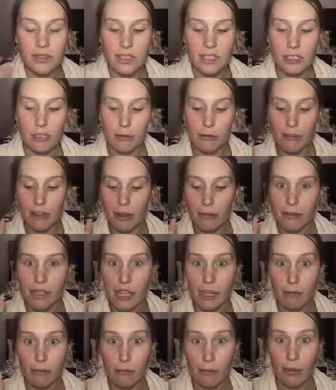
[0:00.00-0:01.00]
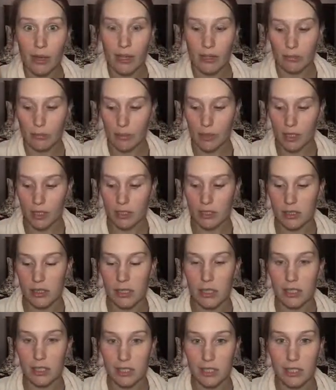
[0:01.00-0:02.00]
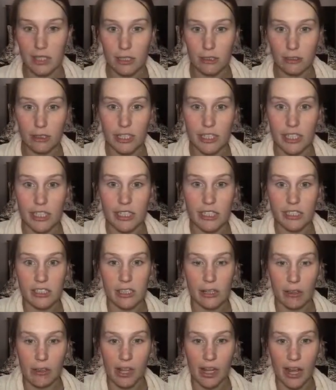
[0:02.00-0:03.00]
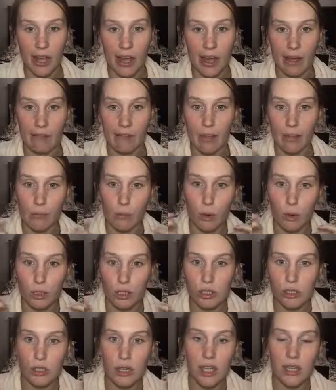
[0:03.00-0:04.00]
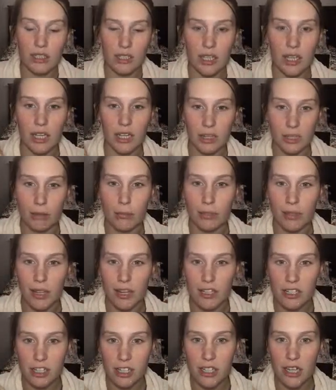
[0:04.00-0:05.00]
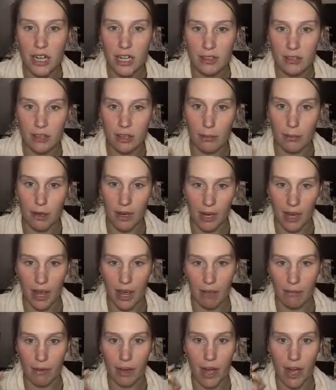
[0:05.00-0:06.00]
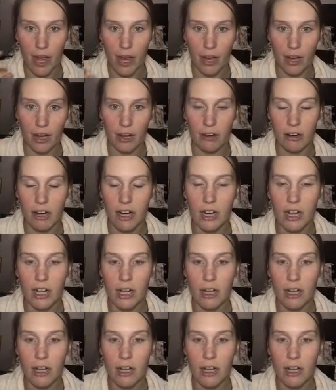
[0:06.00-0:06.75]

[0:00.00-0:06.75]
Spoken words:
Sometimes I even mix concealer in it so that I have that moisturizing and complexion enhancing, but I have a higher